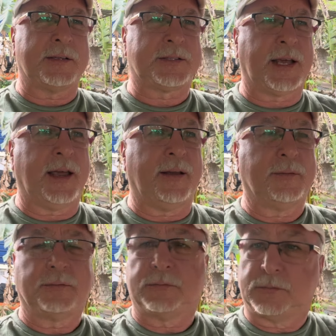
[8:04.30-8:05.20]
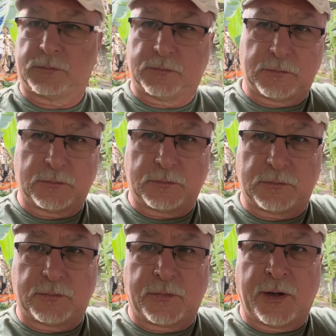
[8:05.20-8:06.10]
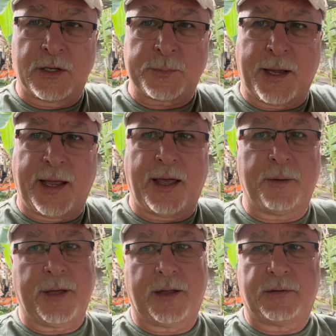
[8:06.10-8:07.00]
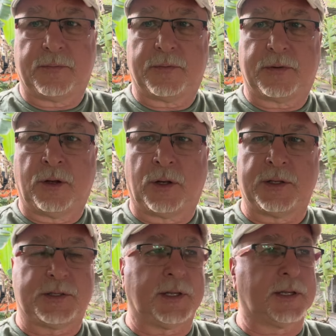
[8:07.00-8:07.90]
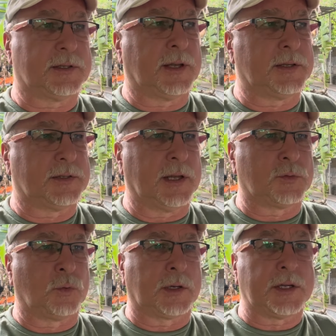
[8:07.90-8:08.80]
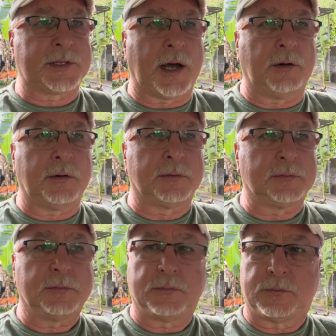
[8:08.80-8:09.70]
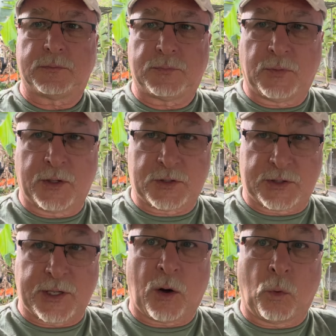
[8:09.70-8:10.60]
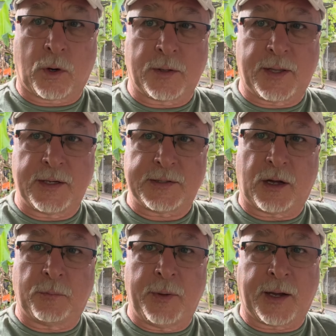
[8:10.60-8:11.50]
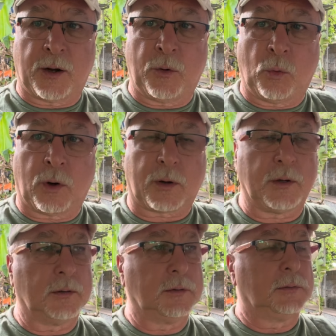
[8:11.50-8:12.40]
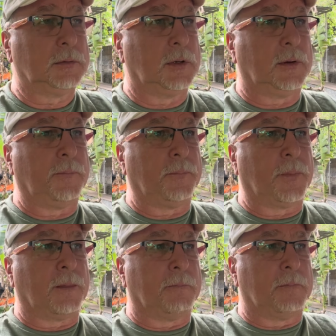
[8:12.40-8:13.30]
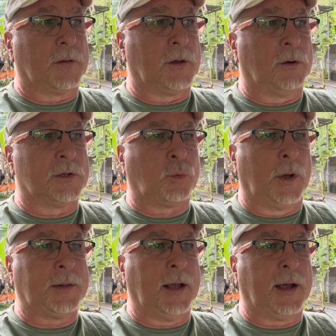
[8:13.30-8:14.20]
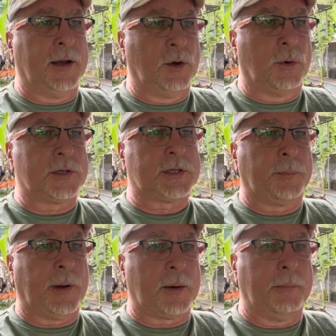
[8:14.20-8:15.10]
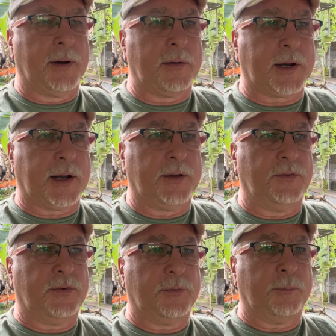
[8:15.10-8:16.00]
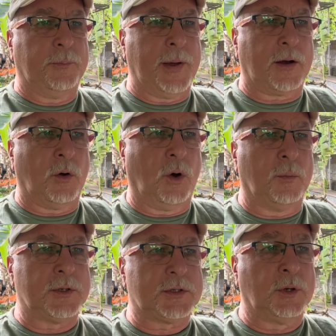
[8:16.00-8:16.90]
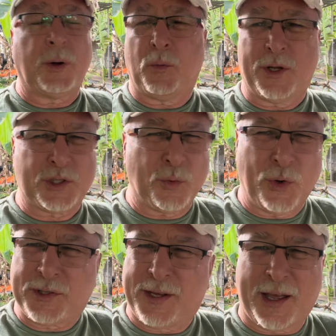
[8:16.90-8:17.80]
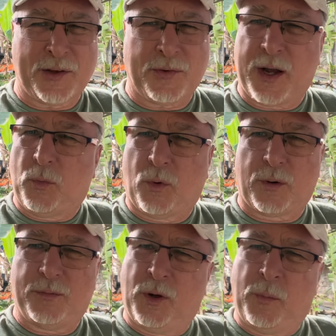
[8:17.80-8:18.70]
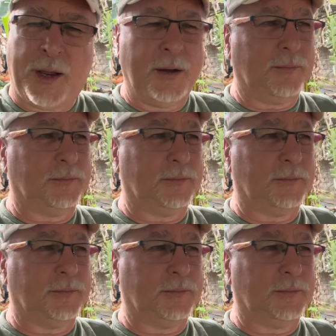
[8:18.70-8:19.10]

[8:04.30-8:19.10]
and say, here's my hand, man. You know, let's work this out and let's start working things out and making it work. You know, it's one thing I noticed about Americans back home is nobody wants to work together anymore. Nobody